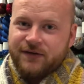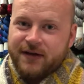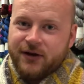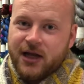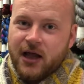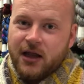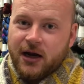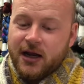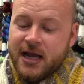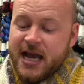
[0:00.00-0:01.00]
favorite
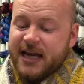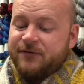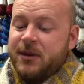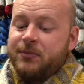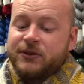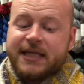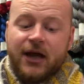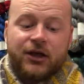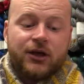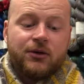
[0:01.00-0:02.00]
color. And if people
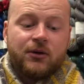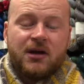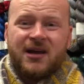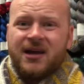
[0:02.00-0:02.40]
tell you